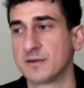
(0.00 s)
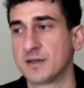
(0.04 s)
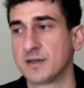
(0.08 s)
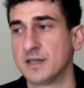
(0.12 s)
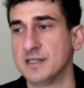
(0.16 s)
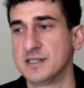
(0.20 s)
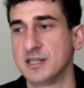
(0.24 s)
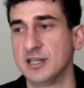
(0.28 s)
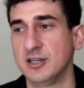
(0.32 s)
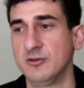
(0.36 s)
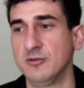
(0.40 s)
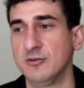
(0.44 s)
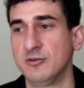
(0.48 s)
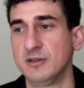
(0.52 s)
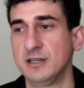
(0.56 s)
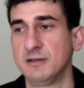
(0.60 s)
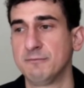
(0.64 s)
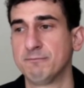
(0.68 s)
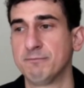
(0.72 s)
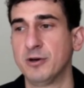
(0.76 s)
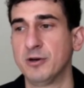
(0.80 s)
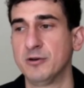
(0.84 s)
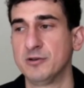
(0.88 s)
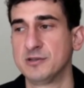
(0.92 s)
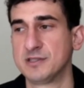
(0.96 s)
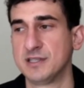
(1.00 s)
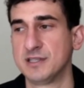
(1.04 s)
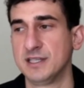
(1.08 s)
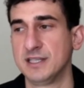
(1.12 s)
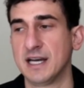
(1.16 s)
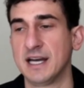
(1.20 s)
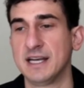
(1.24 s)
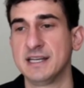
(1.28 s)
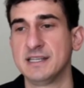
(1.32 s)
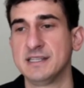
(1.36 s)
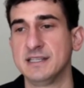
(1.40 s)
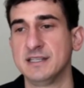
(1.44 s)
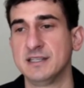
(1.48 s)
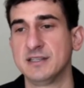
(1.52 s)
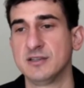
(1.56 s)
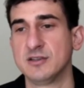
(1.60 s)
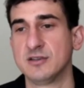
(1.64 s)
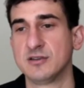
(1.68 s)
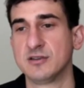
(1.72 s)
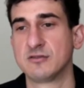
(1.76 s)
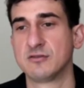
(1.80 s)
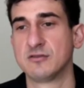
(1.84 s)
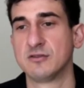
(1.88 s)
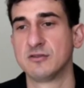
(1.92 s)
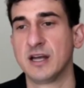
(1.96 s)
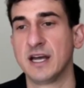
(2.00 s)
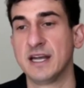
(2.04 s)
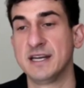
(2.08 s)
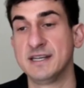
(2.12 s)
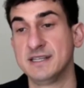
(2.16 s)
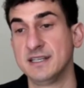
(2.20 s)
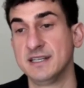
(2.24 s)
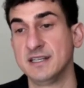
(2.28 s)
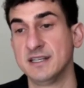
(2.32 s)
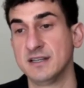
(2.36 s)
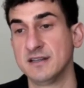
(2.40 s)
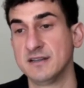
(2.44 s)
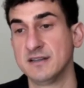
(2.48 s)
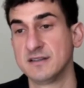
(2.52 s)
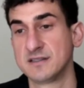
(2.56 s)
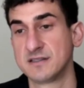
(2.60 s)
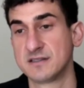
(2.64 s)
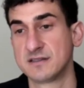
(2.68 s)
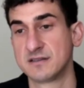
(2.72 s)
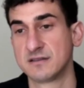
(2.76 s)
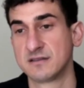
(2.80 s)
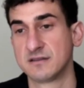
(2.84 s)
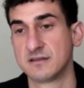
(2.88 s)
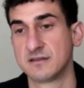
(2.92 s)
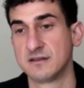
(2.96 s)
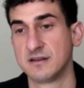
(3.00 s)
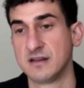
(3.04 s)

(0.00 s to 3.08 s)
continually posting idea- ideas